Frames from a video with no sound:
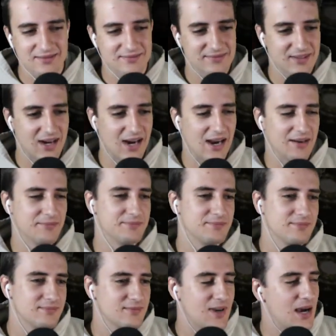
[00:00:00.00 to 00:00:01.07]
Alright.
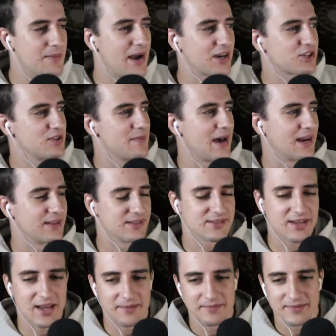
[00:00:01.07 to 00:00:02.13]
I'm actually bad at this
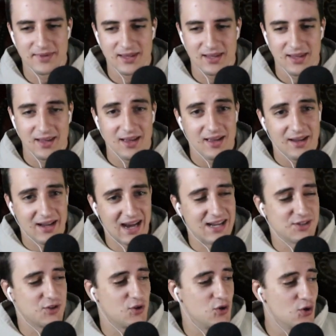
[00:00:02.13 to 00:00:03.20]
game.
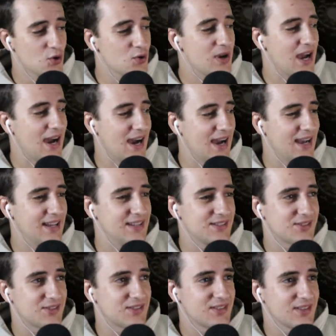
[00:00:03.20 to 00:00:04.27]
Guys, you guys